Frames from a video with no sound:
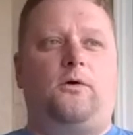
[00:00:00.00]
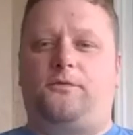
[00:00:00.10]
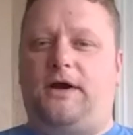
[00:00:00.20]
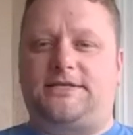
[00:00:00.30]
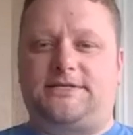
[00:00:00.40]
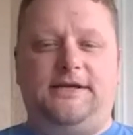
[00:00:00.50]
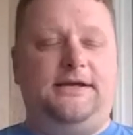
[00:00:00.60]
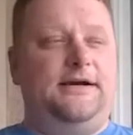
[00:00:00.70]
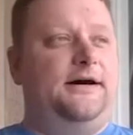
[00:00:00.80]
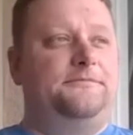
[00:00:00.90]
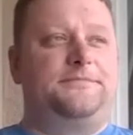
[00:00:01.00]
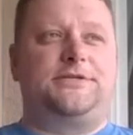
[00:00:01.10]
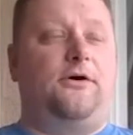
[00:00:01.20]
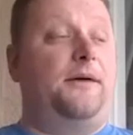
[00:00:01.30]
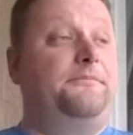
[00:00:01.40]
with Wesley. Um,
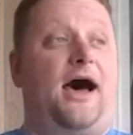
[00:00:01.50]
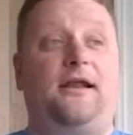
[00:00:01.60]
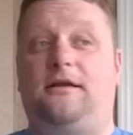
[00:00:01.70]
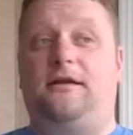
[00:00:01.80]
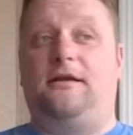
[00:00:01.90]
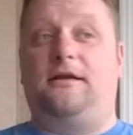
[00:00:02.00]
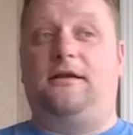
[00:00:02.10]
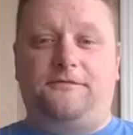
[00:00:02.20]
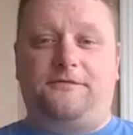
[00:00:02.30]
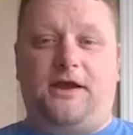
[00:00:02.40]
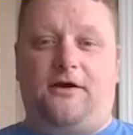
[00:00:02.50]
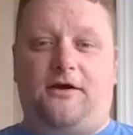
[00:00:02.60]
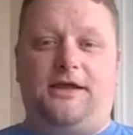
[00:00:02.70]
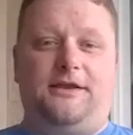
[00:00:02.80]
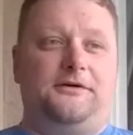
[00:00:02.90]
so I'm not an alum of
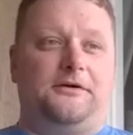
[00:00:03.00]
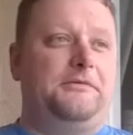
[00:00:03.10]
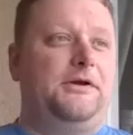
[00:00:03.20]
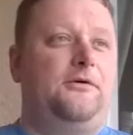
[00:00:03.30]
Garrigan or